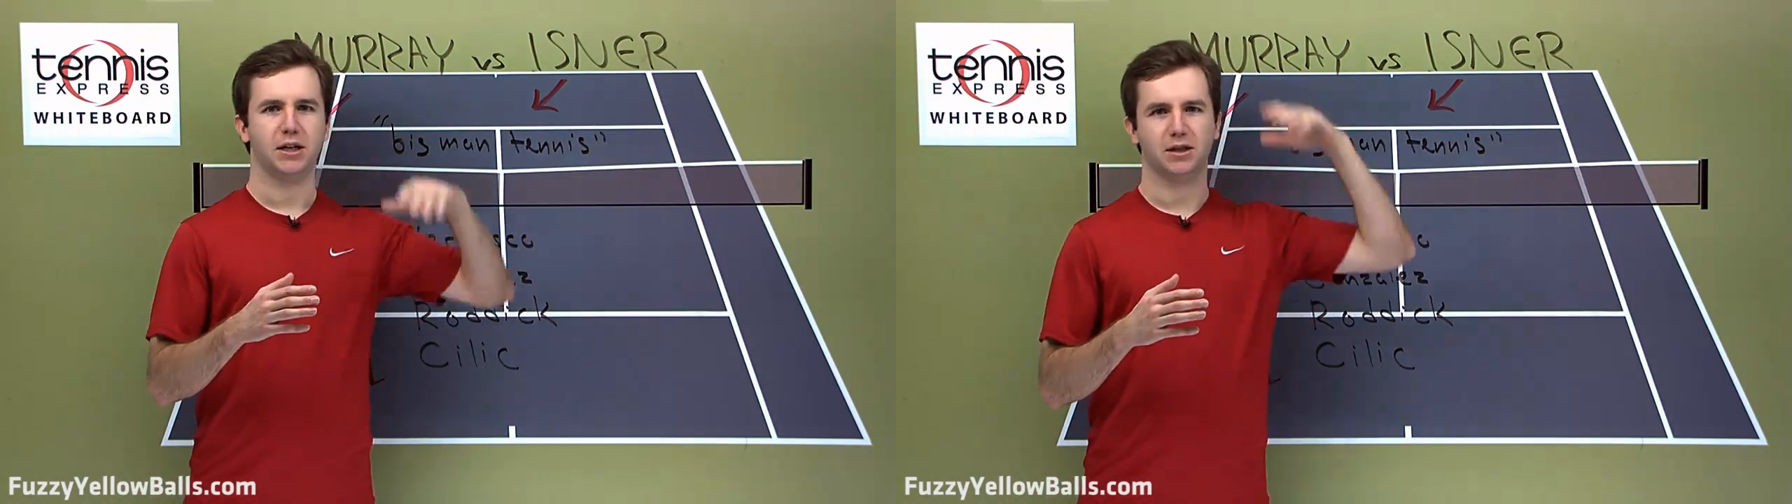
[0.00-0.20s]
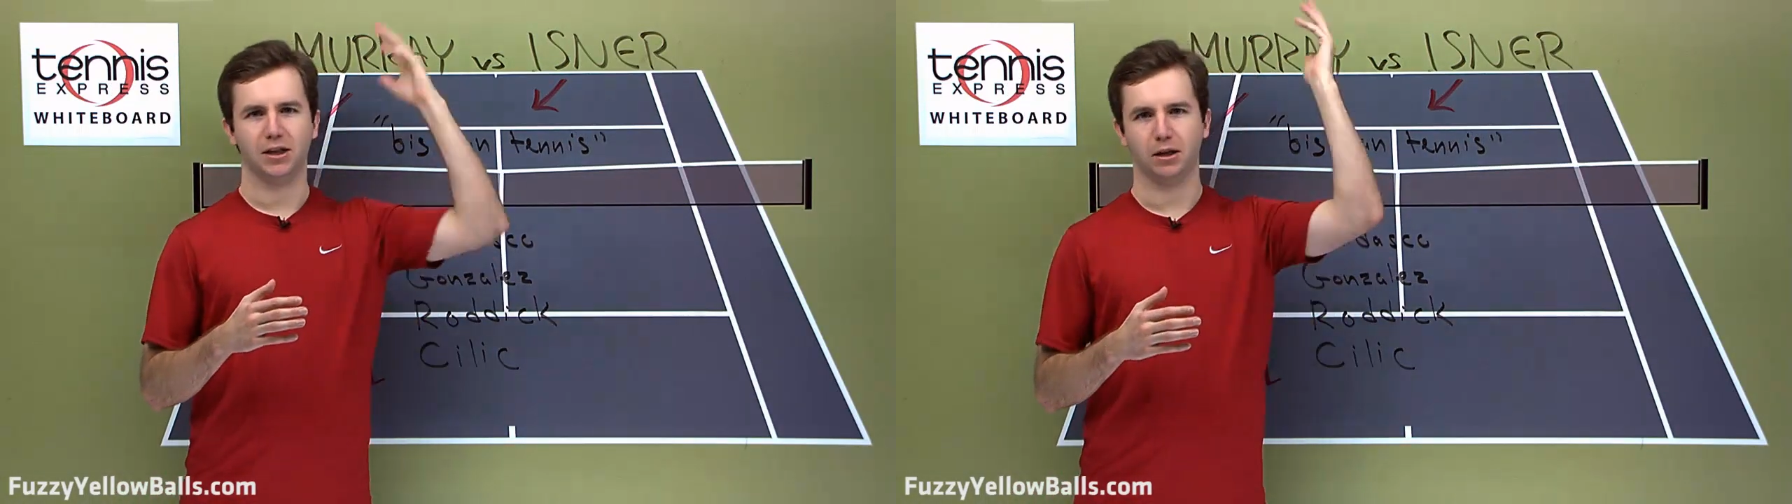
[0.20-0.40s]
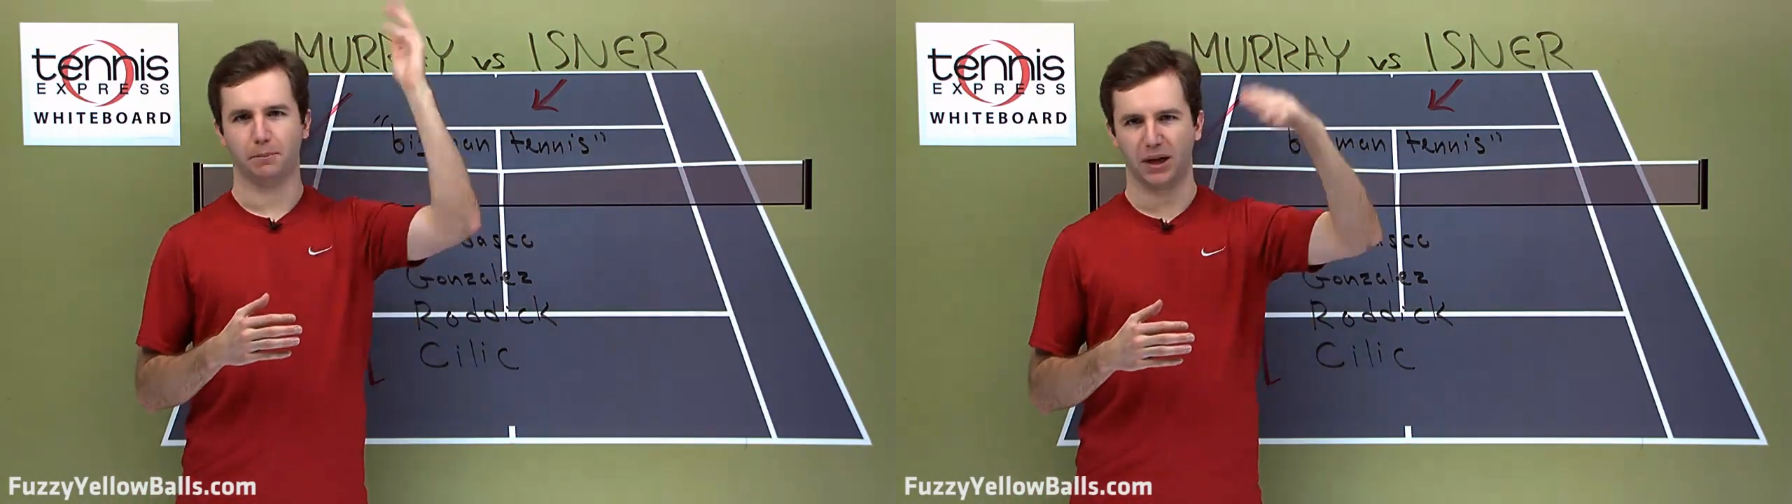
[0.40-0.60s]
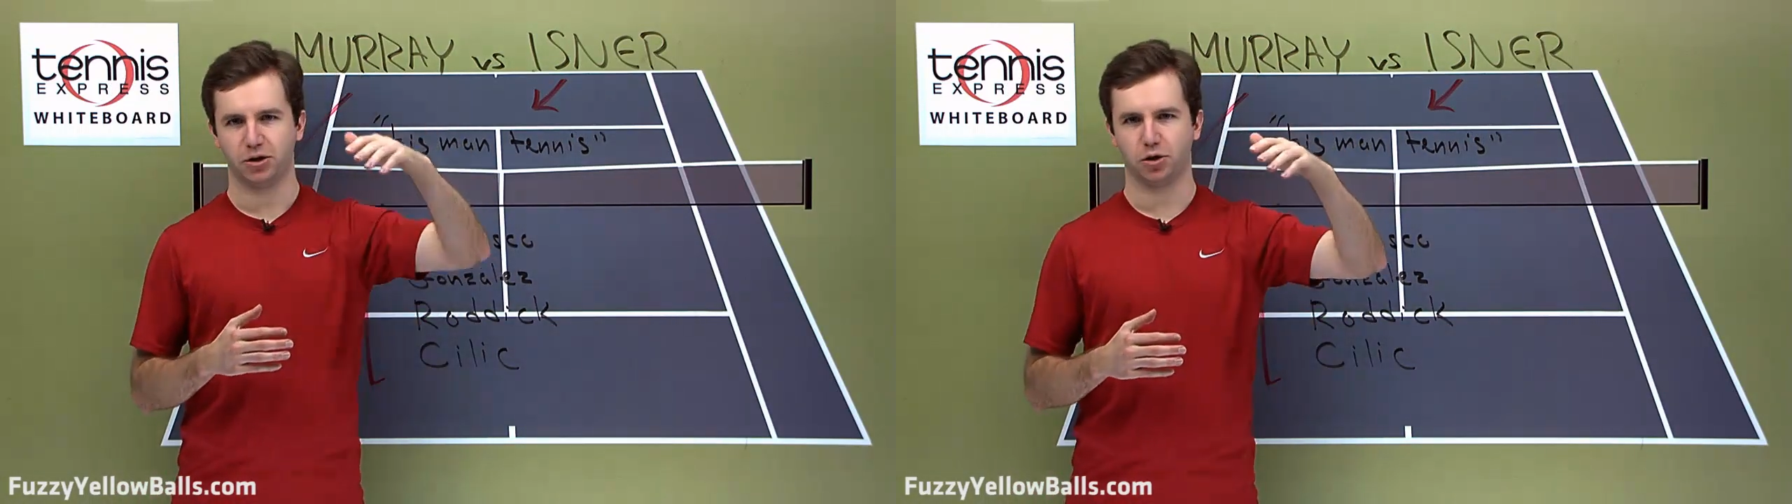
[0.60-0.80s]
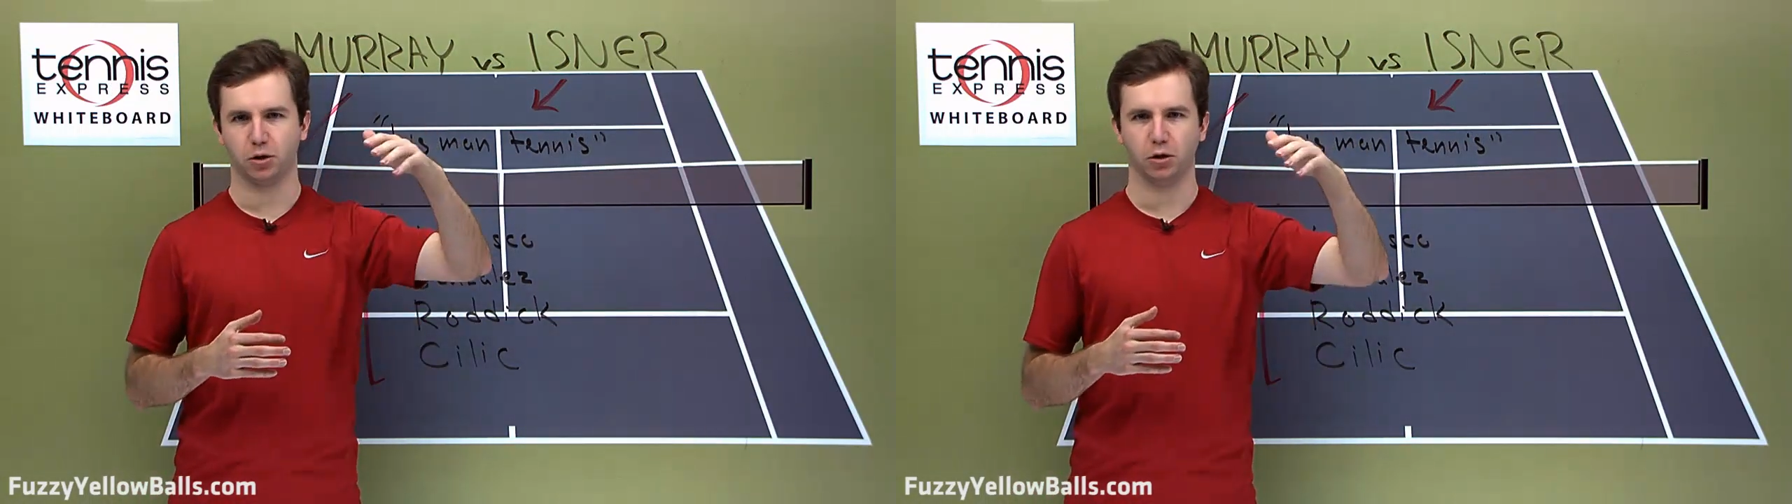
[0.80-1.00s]
he's hitting a
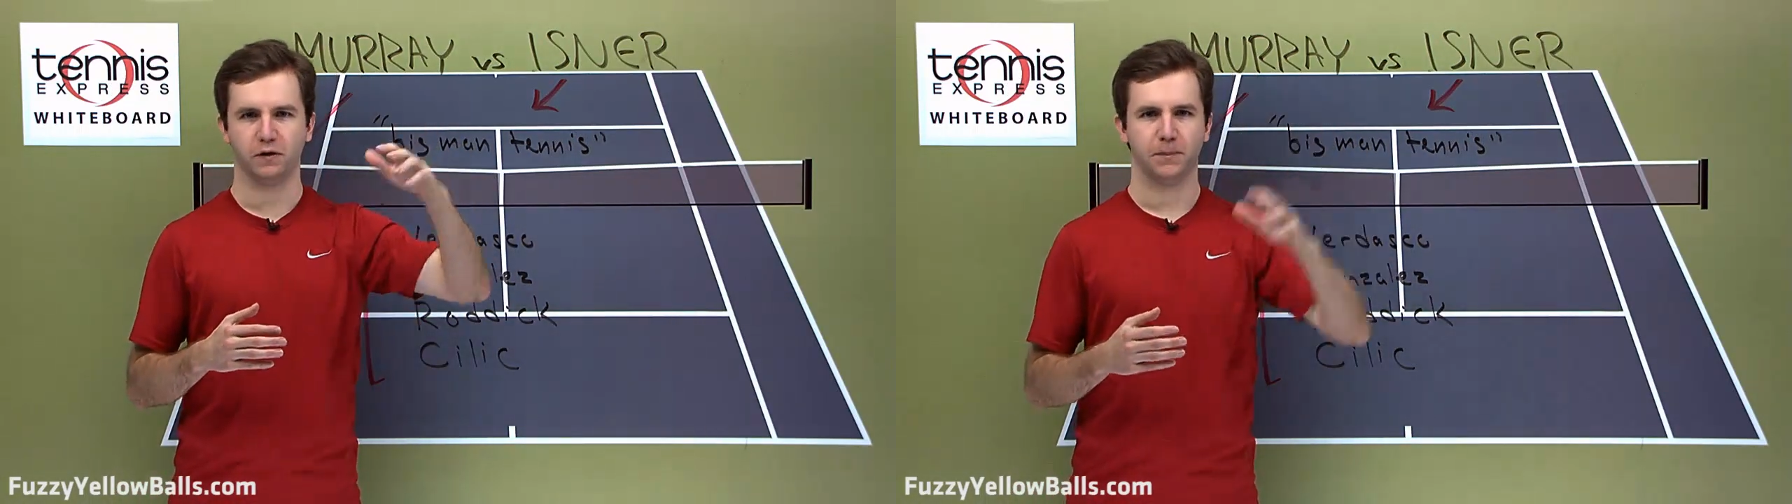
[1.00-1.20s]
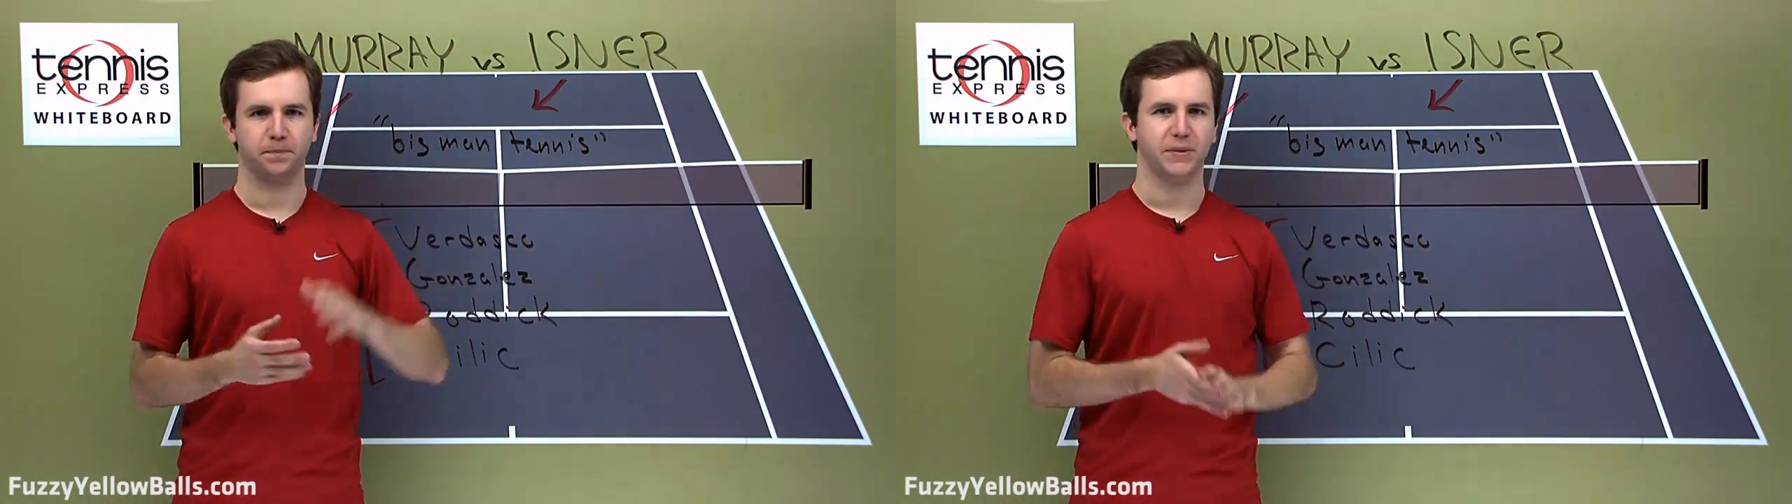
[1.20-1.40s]
big serve,